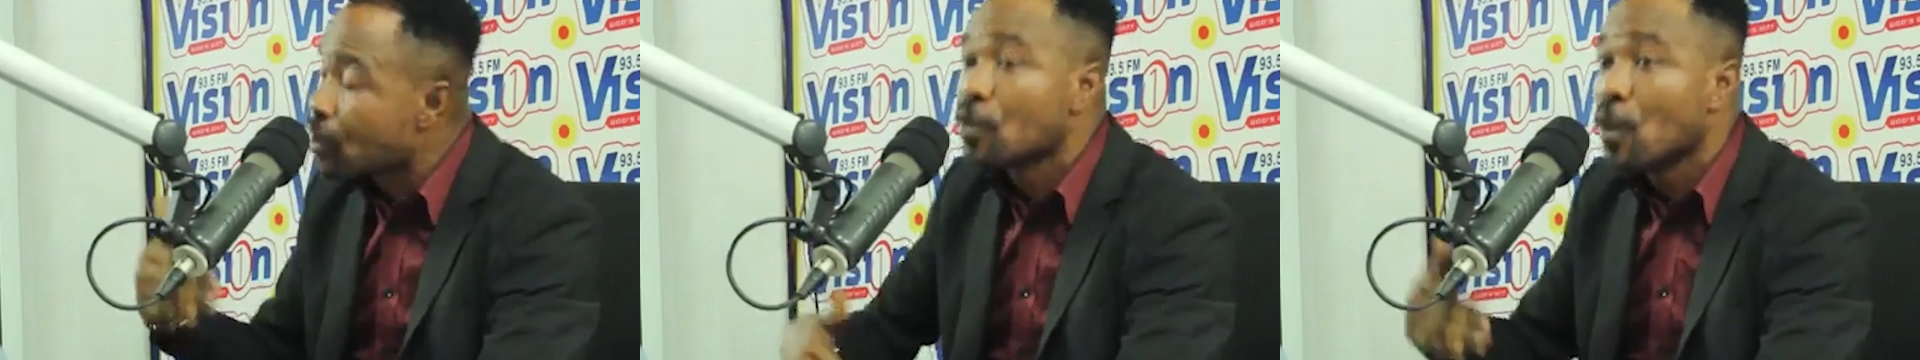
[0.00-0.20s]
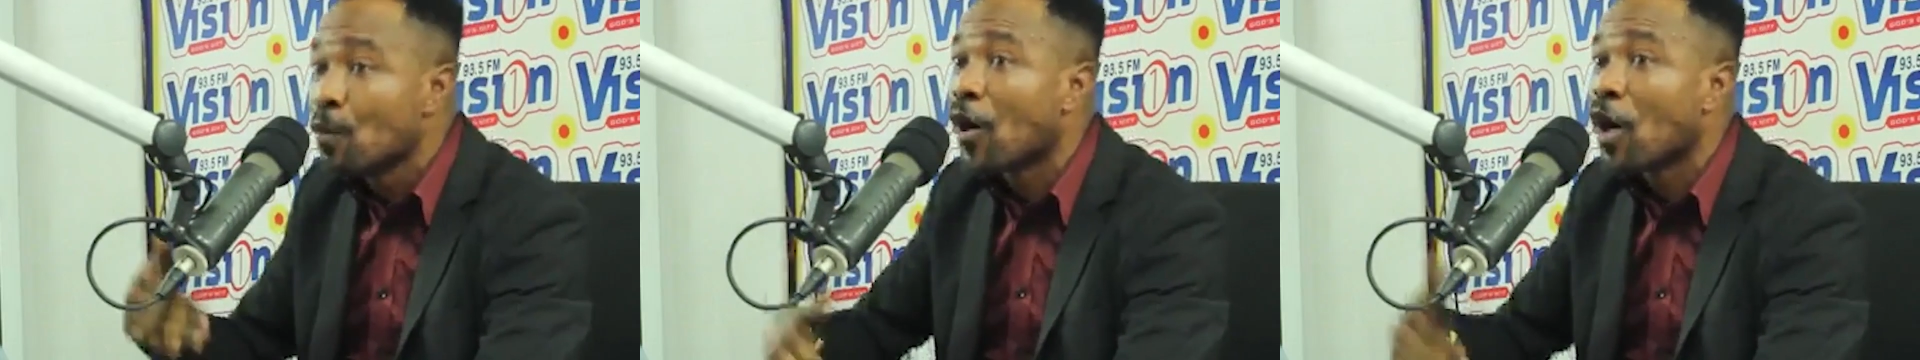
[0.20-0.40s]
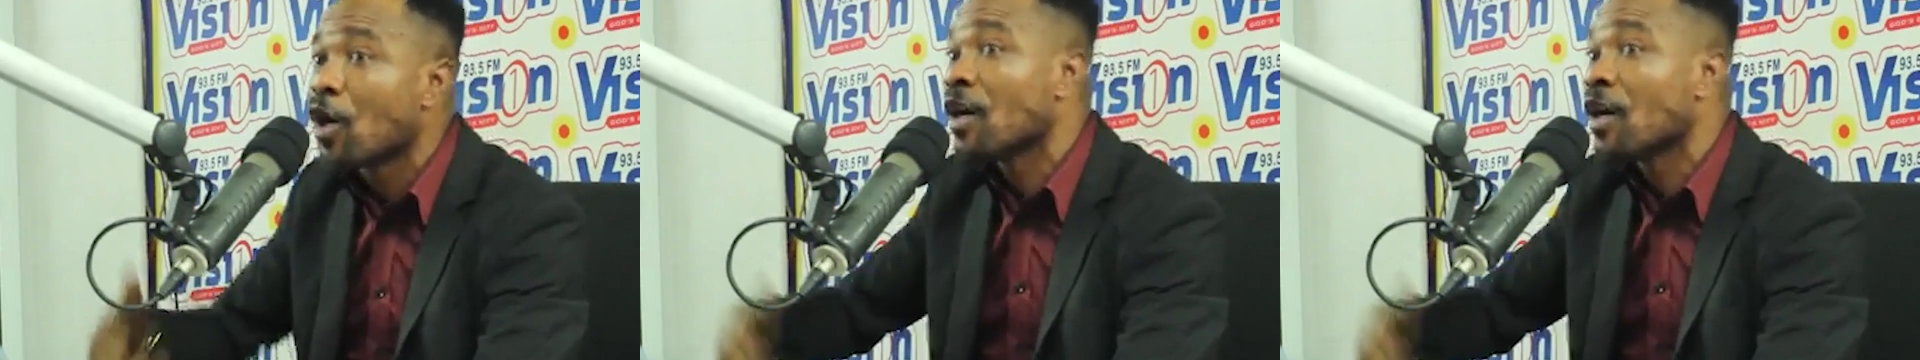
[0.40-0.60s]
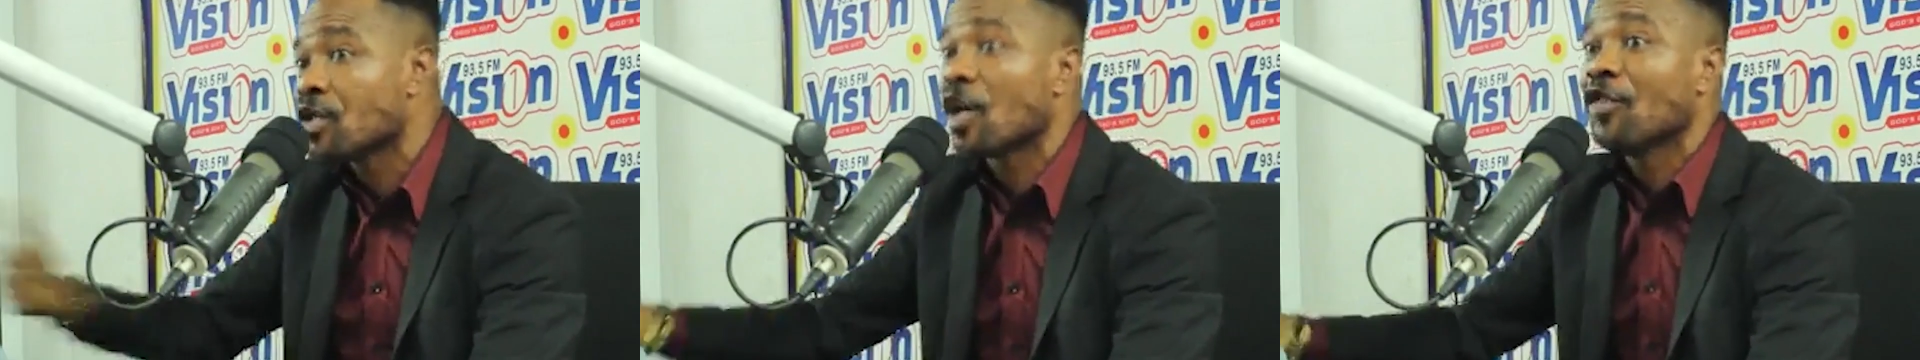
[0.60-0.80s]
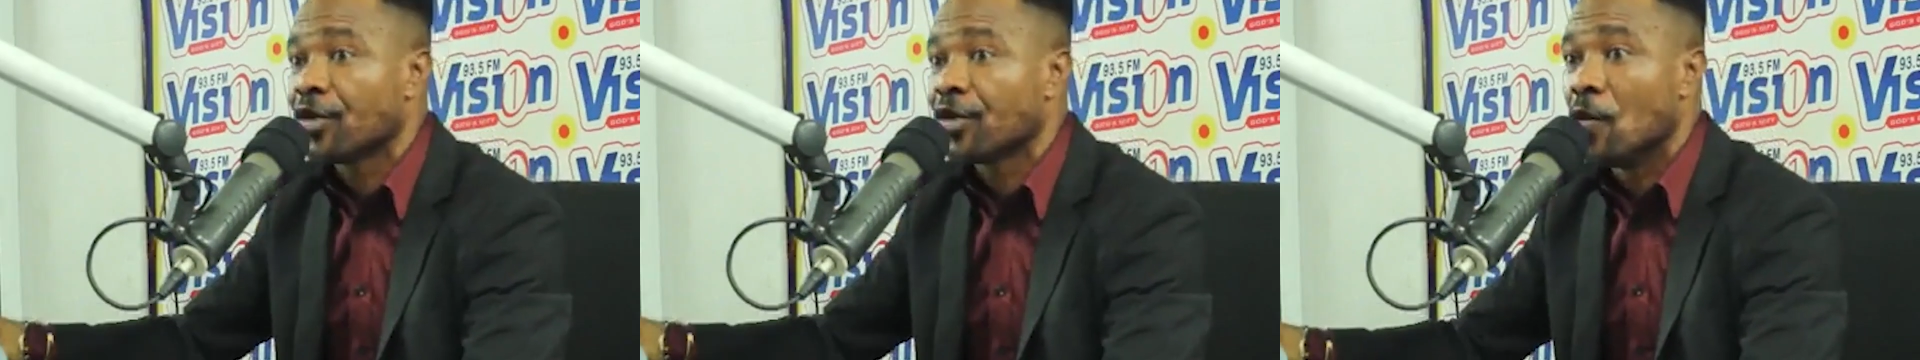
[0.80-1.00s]
so un polon
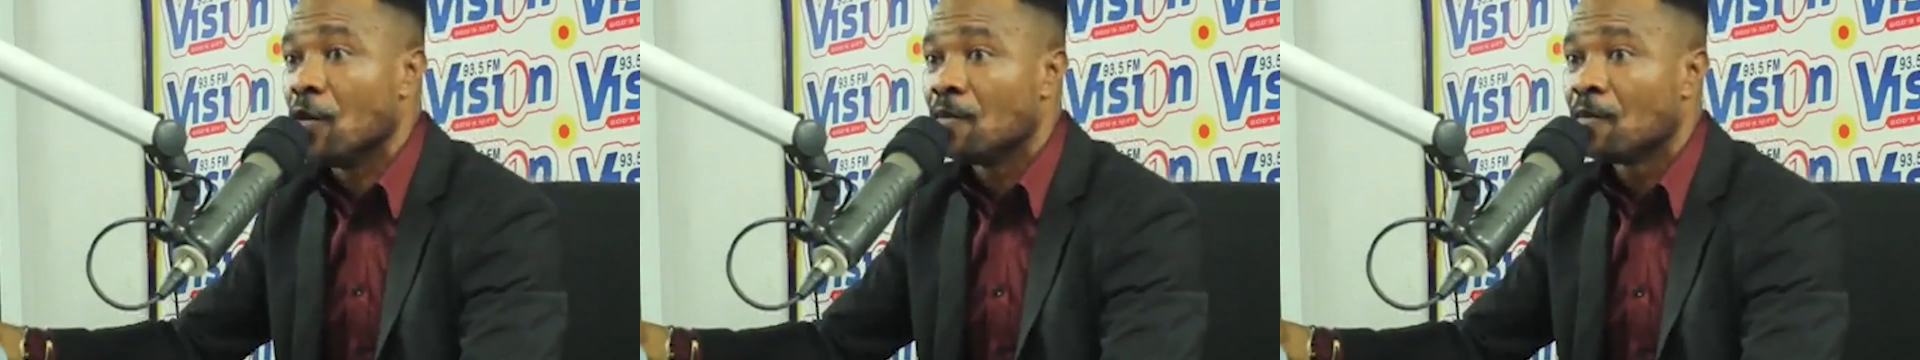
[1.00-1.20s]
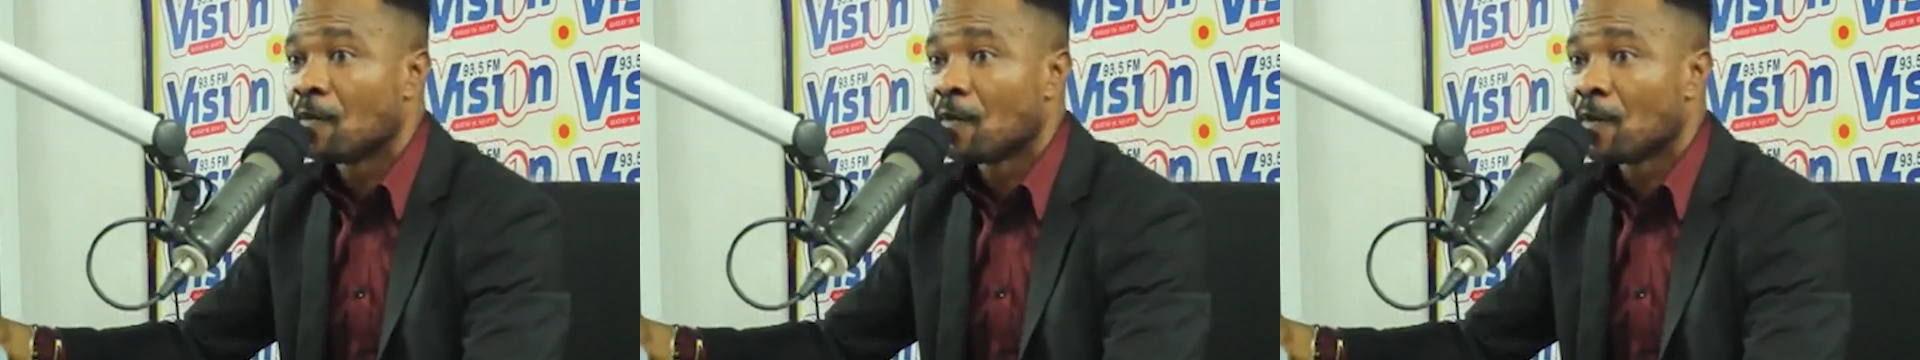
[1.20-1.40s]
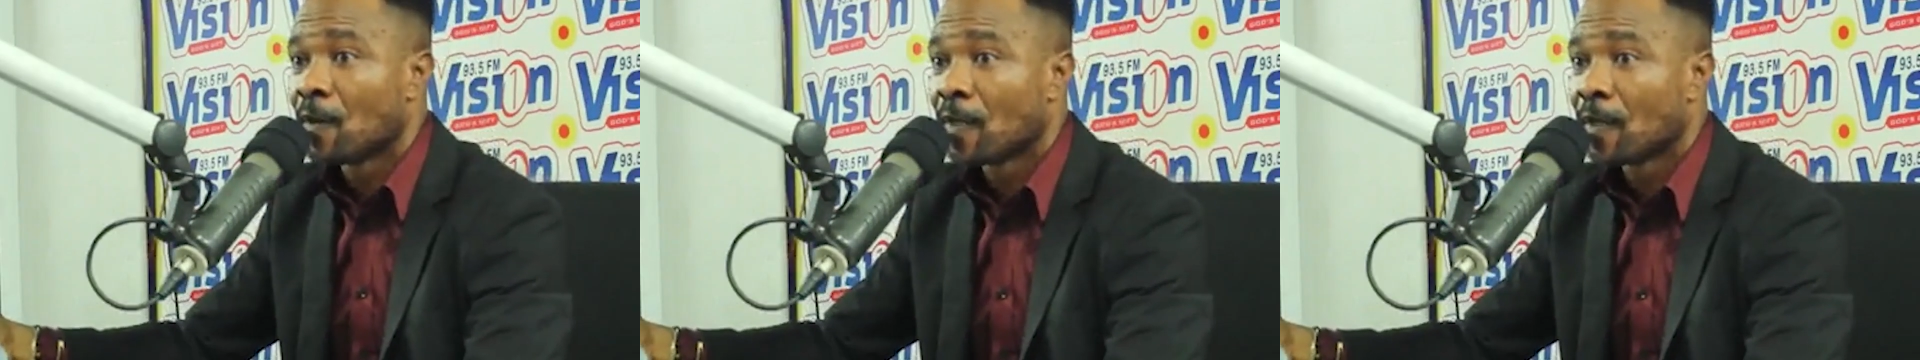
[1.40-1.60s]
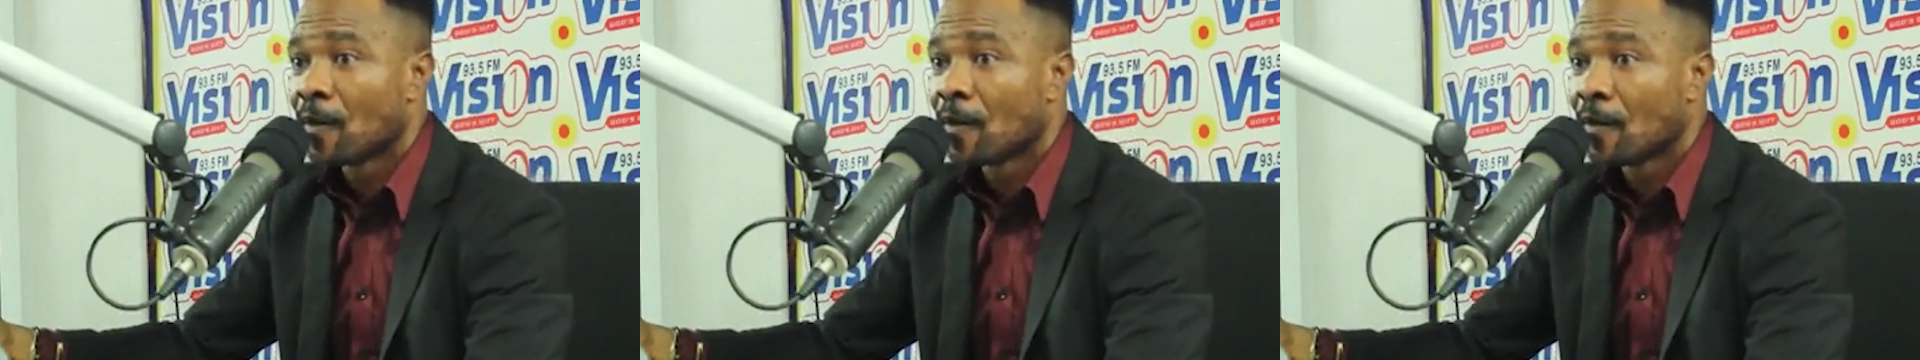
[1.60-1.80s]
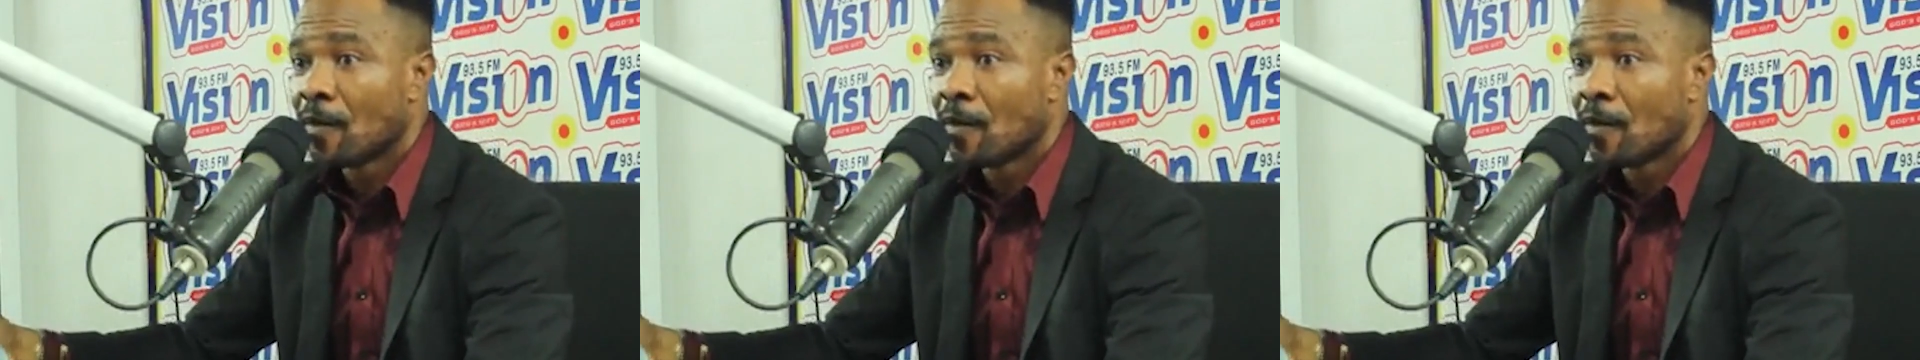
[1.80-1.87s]
suffering room.